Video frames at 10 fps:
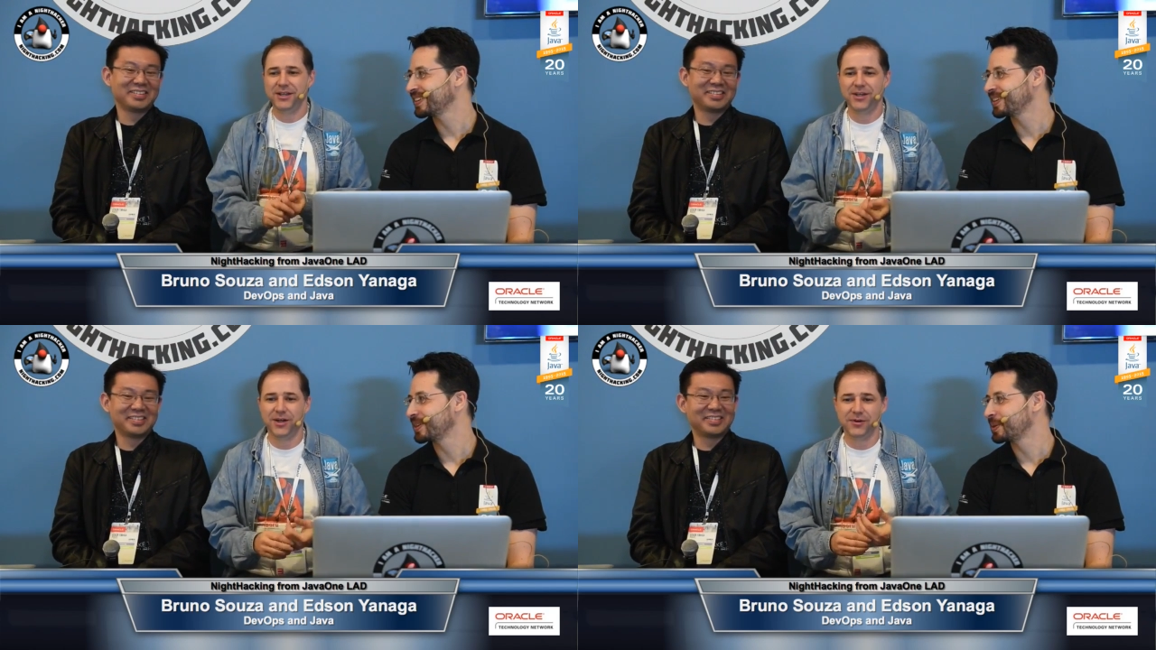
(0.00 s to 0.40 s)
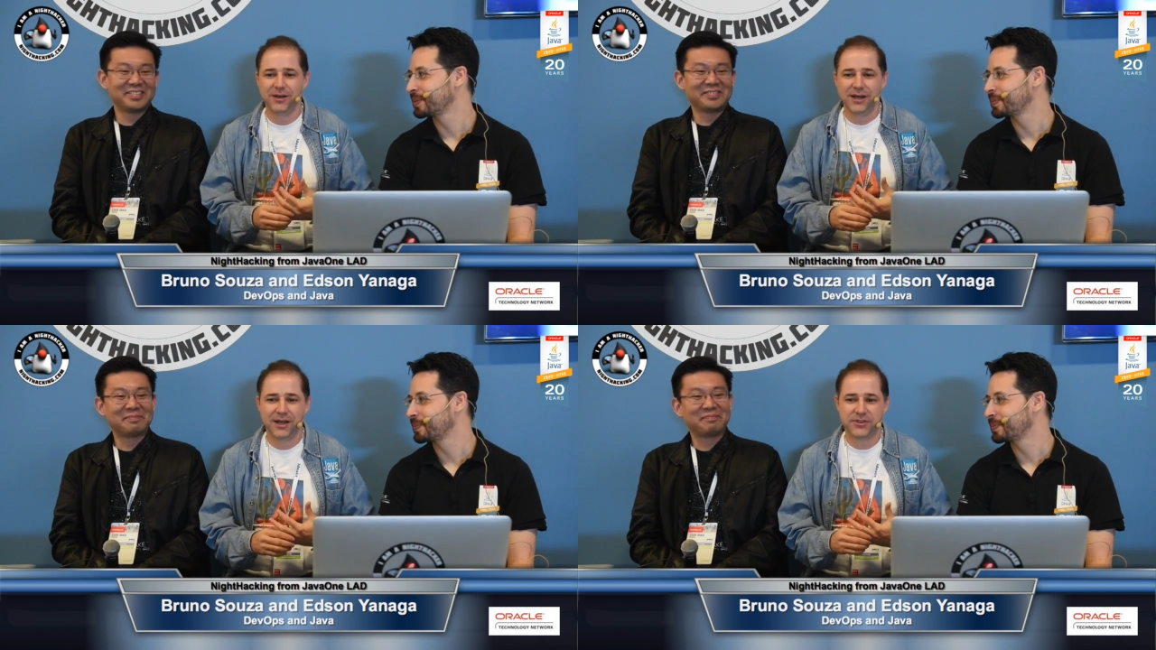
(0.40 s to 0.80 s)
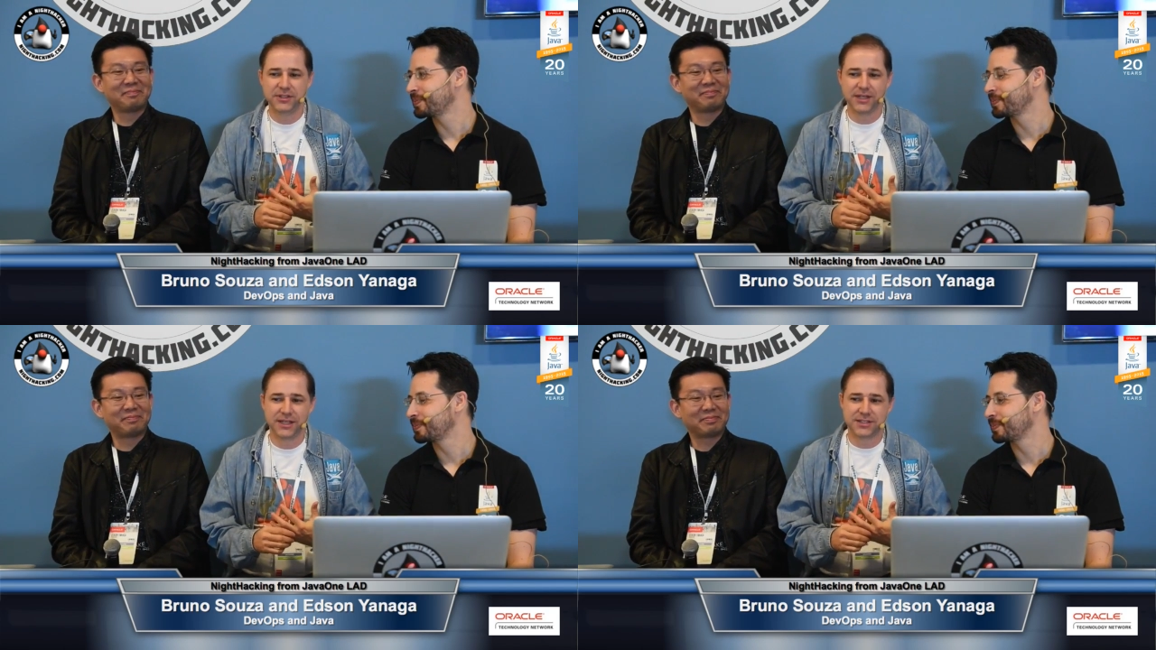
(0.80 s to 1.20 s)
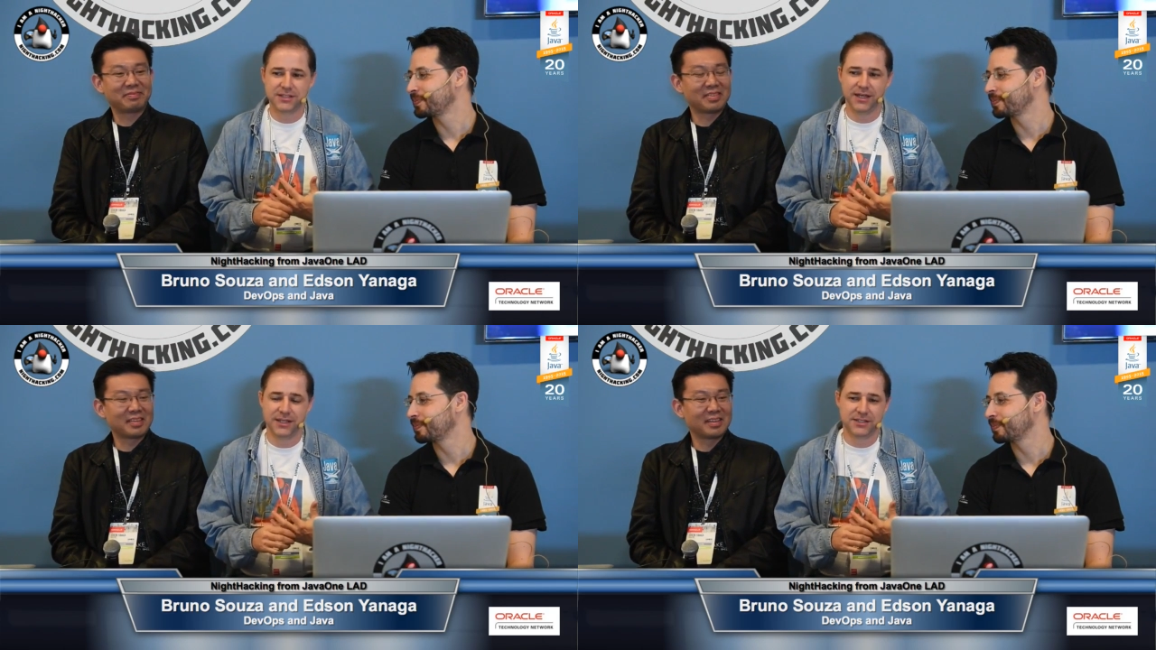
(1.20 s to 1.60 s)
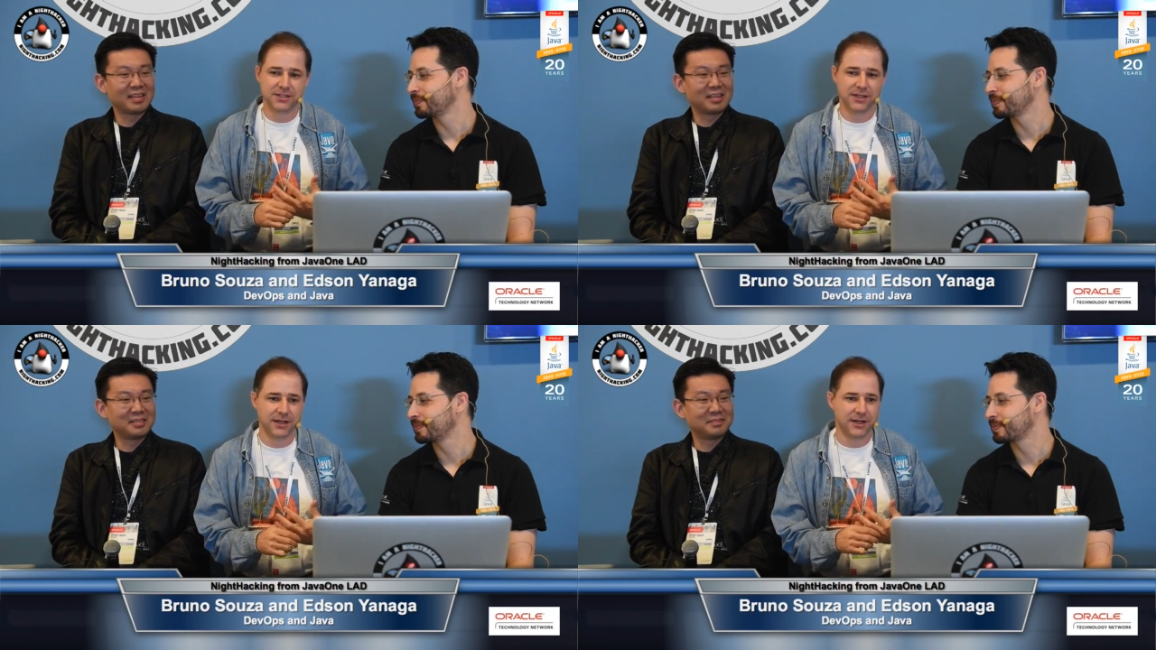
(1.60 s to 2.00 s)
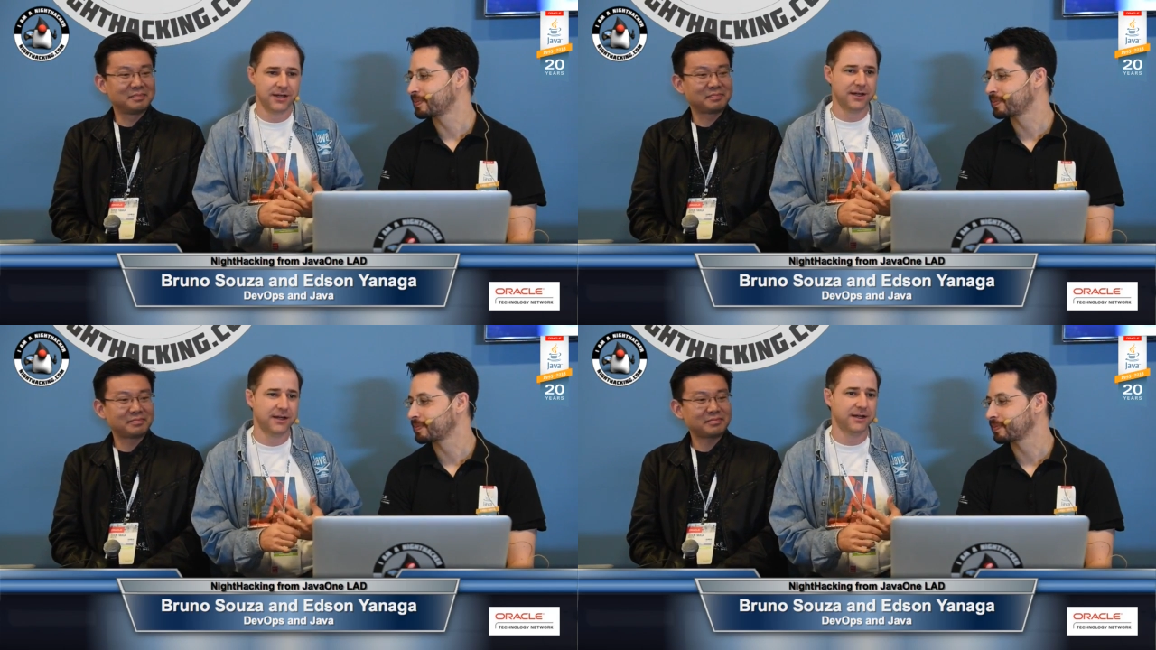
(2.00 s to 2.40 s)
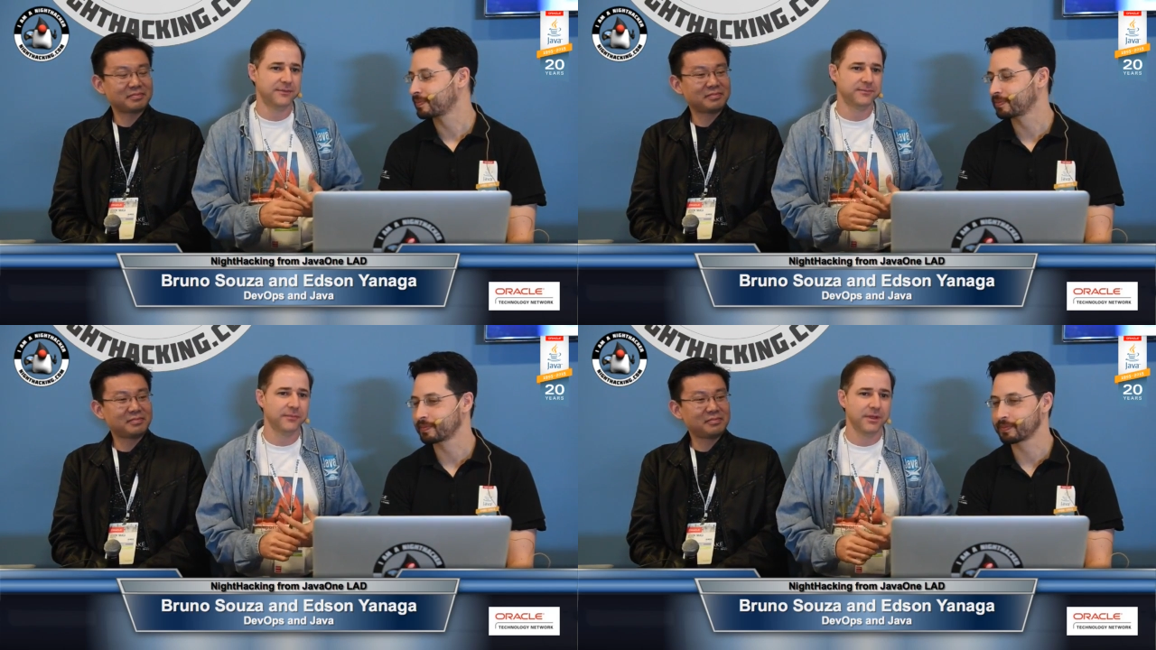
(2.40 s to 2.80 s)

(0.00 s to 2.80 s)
Speaker 1: You know I think that's that's uh, uh,